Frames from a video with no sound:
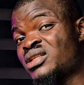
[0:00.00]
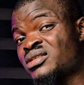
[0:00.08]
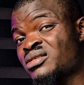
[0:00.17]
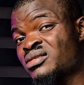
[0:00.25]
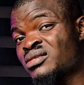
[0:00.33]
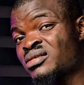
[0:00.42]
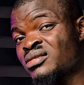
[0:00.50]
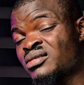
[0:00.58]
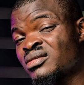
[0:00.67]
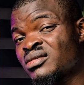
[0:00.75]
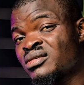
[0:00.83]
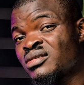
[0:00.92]
What?
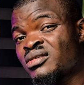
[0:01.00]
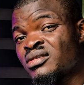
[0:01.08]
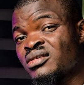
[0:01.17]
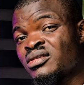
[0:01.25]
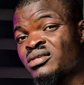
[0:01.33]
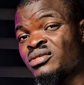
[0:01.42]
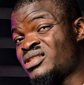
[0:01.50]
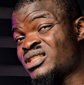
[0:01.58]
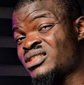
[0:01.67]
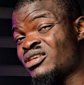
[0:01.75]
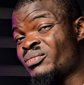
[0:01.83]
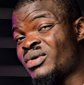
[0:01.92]
You
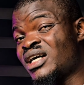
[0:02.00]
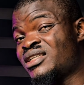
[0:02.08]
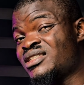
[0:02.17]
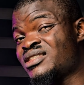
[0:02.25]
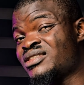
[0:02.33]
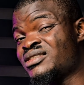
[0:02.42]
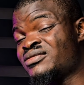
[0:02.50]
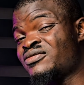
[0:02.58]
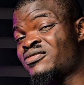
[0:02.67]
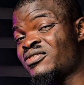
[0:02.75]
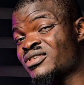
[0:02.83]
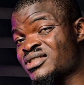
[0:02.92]
think your brand is the
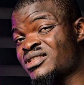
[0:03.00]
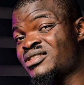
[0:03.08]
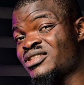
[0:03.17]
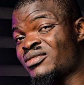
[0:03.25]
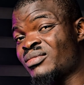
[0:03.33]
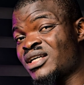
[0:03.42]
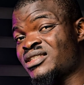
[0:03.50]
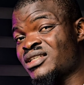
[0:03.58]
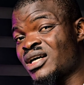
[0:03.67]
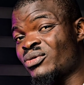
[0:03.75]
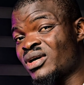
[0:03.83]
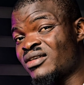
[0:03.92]
first lithium
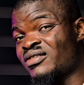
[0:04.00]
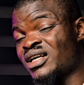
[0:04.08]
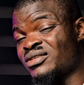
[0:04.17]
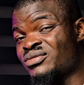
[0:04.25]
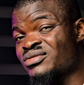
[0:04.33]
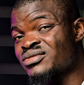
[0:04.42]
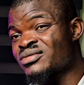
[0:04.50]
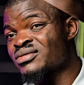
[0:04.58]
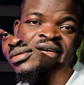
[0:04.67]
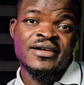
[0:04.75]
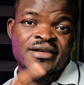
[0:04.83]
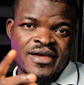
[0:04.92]
battery I'll ever use?
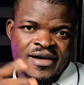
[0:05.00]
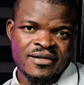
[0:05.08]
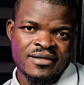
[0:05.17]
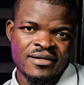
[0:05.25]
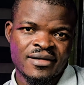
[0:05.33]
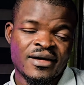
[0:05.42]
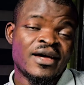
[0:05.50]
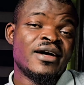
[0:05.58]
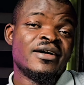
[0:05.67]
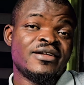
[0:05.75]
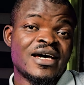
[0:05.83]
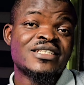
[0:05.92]
Yeah,
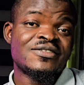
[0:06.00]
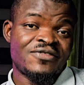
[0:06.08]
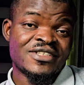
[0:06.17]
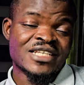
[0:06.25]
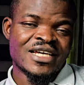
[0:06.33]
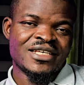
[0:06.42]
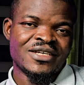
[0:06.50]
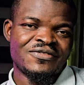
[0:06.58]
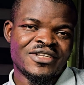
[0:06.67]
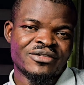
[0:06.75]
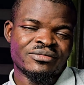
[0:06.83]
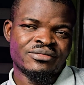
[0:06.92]
that's the face I
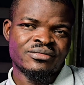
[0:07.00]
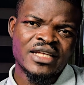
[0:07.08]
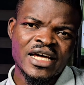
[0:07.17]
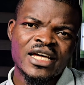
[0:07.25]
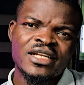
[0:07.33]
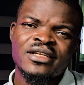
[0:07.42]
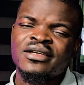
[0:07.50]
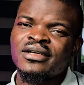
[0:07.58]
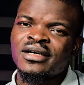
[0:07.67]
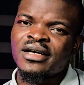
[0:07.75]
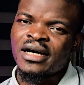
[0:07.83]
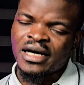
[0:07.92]
gave them. Then
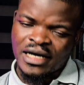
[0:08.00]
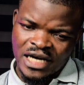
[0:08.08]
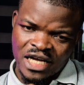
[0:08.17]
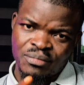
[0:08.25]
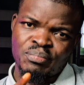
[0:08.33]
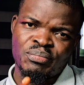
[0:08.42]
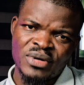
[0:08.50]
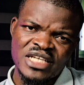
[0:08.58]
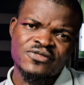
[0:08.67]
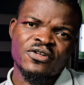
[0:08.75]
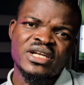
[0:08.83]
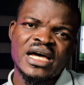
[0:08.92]
I
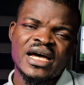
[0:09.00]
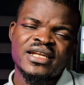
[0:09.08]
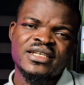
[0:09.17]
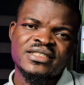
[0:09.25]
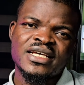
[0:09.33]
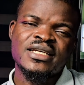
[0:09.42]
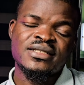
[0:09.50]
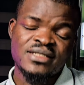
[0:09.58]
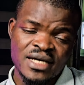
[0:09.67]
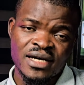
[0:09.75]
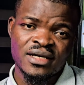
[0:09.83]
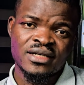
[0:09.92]
pressed further and they
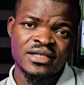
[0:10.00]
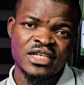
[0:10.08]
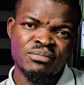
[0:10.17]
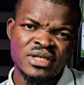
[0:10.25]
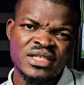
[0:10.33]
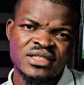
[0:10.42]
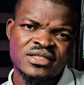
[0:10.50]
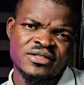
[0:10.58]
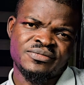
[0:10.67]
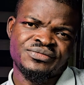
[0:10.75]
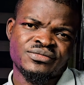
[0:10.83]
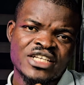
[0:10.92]
said, yeah, they mean it.
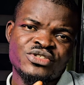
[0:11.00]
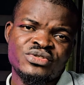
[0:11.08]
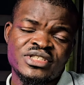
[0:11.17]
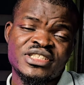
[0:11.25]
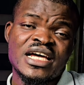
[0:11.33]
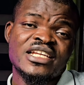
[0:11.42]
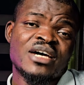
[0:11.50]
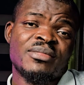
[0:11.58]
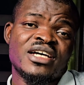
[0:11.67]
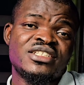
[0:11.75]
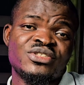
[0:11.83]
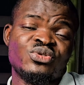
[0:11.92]
I should discharge
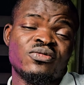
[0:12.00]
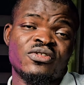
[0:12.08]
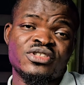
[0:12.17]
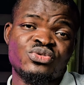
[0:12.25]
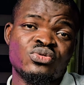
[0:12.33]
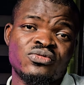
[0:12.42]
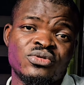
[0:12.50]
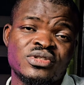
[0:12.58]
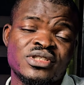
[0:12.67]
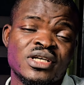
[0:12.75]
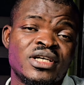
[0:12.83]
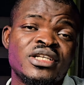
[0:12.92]
their battery to 42
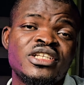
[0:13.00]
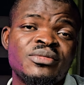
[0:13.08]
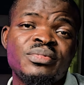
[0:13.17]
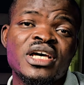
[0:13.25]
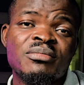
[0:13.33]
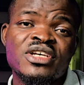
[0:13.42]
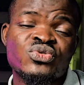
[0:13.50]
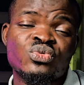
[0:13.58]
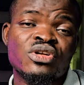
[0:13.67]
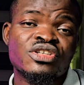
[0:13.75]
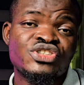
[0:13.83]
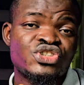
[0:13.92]
volts. The
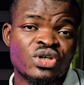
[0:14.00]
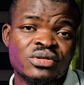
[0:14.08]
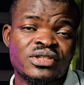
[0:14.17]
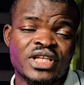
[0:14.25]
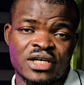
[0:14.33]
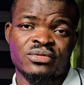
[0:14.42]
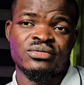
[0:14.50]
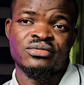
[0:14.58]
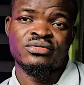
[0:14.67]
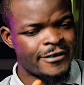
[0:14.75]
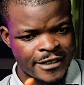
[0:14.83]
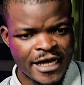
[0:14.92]
BMS will not shut
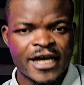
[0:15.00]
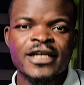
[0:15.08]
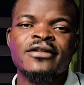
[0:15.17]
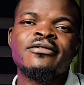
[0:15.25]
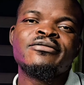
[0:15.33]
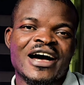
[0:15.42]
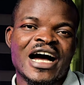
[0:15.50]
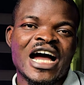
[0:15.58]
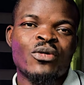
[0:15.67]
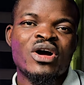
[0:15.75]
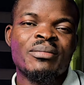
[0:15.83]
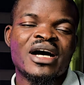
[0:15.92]
down. Then
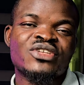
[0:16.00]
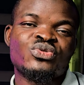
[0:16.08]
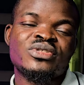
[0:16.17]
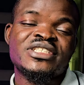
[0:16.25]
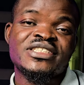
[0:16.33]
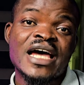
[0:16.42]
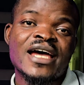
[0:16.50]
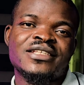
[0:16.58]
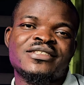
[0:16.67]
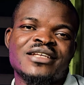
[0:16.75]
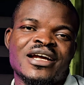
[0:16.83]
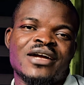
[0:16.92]
I went back to the
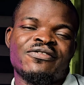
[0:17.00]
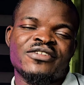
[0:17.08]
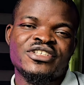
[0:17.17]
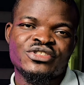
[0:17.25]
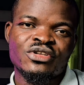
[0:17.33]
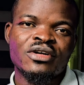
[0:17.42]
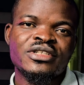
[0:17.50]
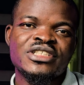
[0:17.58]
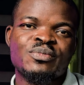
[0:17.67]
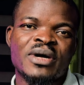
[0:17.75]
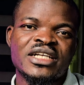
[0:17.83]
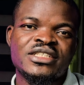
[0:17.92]
sites that I've
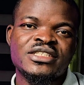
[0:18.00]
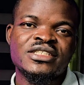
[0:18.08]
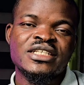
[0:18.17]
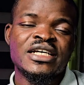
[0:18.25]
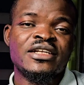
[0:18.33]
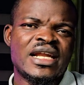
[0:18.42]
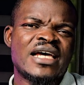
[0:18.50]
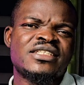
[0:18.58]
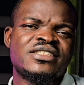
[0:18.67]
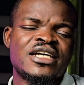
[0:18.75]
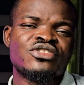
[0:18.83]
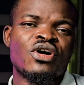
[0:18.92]
installed this battery. Then
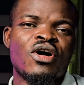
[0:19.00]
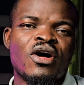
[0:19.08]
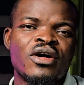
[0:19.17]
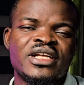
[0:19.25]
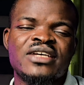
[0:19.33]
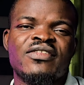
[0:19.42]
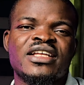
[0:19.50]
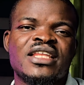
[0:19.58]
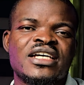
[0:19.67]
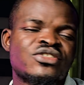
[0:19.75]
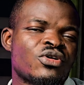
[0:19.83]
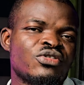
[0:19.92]
I set all the
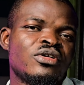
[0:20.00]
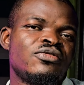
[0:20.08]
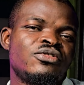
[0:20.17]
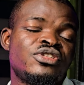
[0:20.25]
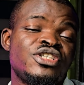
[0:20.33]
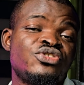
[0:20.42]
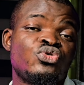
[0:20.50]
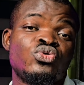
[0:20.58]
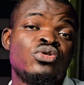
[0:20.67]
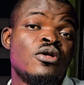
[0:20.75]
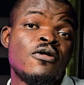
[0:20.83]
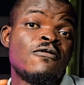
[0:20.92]
inverters cutoff voltage
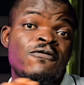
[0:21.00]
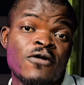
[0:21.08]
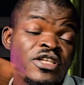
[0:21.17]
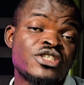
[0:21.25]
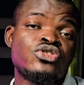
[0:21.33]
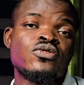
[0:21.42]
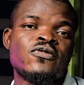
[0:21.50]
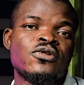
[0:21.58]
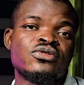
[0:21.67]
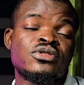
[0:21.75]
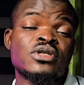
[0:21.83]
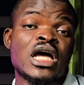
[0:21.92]
to 42
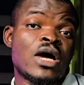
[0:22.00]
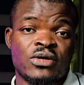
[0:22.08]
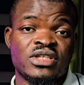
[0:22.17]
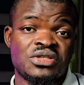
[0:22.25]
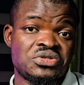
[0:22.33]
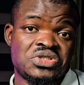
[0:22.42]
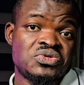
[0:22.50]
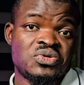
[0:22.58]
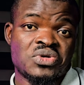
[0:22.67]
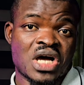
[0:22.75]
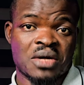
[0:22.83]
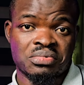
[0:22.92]
volts. I wanted to see
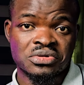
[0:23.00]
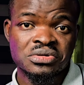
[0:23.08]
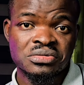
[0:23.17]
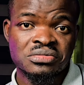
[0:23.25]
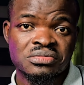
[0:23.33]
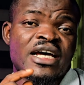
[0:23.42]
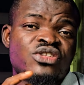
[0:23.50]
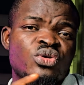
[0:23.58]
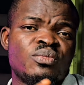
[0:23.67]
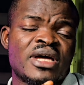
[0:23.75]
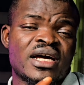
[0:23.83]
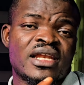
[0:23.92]
what would happen, and I
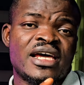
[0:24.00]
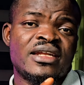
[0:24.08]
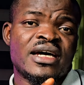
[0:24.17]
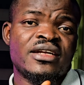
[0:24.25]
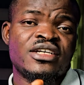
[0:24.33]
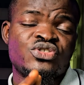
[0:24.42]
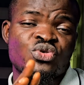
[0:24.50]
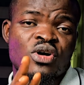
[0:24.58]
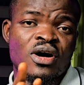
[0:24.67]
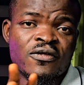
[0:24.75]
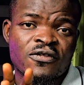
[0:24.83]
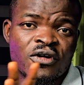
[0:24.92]
told my client that they
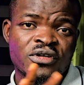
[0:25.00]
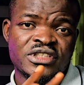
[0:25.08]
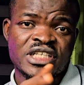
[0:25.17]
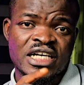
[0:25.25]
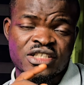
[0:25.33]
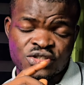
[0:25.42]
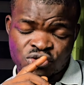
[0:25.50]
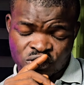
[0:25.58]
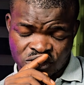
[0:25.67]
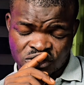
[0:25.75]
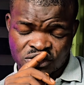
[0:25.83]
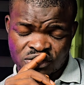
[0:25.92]
should off all the charging
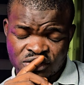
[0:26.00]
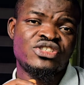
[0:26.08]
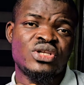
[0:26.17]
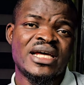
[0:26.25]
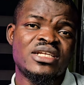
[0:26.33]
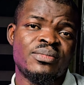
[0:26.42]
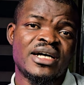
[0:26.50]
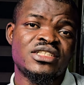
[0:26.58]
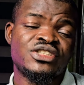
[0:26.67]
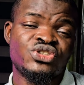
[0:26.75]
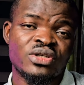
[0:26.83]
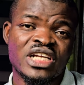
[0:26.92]
source. They should let the
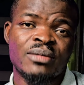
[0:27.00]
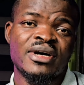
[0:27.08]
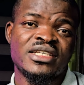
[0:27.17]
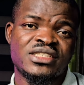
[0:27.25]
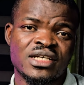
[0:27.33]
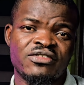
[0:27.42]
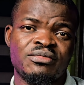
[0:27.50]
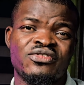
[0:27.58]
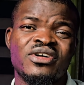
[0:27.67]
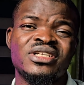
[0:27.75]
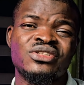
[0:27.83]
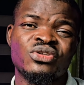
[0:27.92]
battery shut down by itself
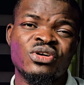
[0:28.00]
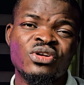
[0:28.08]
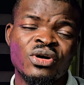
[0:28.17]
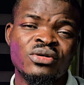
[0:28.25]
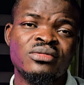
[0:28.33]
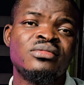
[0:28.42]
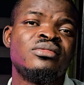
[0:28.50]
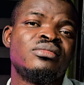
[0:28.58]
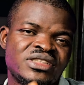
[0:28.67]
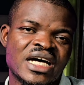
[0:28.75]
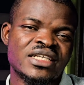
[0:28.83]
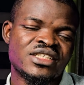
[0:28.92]
before they turn on
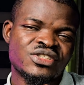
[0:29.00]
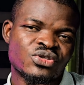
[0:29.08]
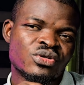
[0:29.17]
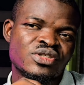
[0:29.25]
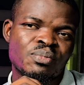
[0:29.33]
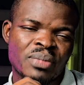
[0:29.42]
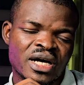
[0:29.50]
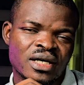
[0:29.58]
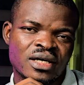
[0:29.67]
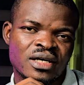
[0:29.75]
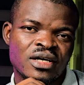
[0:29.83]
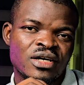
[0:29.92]
the charging source
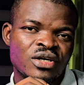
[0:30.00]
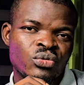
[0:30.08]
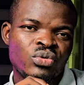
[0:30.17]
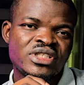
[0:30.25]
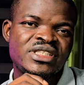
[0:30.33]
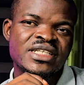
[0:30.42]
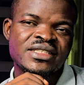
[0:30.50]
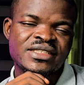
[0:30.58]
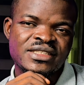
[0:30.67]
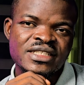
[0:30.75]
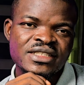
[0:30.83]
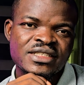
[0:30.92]
back, which they
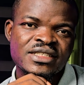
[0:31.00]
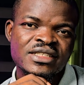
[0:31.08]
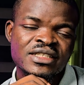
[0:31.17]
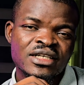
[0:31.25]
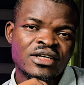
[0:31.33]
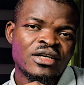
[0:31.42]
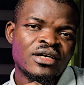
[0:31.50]
did.